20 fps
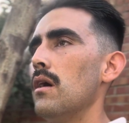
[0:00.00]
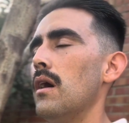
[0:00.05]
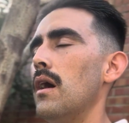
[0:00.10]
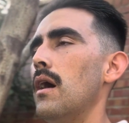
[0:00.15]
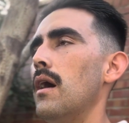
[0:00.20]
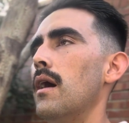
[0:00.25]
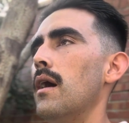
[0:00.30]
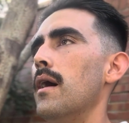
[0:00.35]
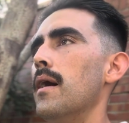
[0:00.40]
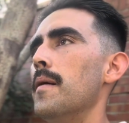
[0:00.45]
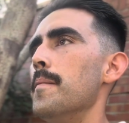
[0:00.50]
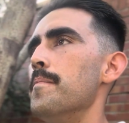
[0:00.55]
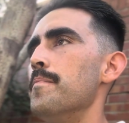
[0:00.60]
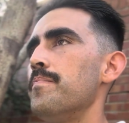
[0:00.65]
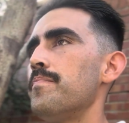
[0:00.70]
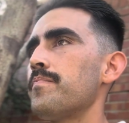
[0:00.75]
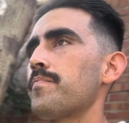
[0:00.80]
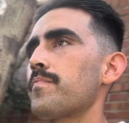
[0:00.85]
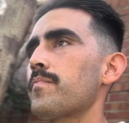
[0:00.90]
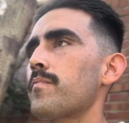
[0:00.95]

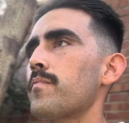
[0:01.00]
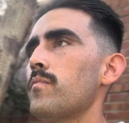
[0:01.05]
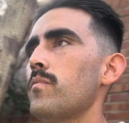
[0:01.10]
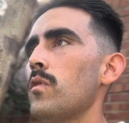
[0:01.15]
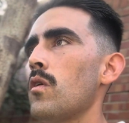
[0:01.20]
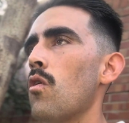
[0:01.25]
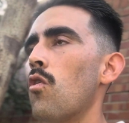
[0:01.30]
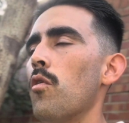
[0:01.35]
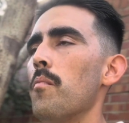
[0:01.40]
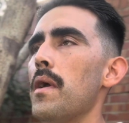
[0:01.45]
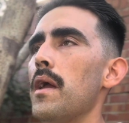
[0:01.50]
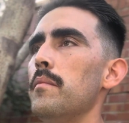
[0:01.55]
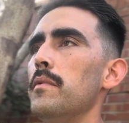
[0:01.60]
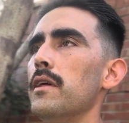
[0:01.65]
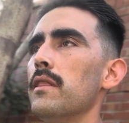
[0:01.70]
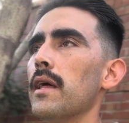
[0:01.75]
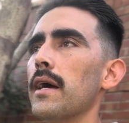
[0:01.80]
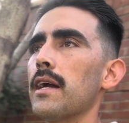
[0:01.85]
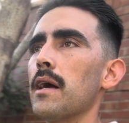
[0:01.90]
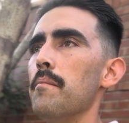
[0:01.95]
or
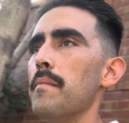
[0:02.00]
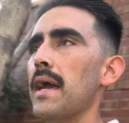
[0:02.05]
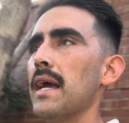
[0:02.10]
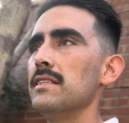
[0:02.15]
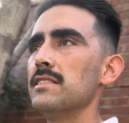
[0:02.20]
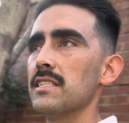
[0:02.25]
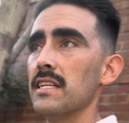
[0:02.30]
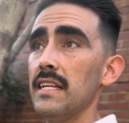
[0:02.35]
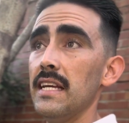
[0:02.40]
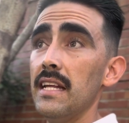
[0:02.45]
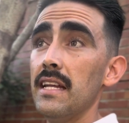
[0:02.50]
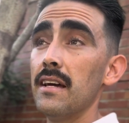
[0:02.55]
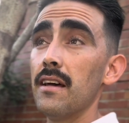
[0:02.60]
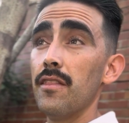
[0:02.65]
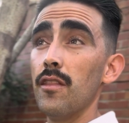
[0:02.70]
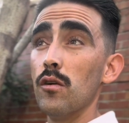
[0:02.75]
maybe like a manzanita.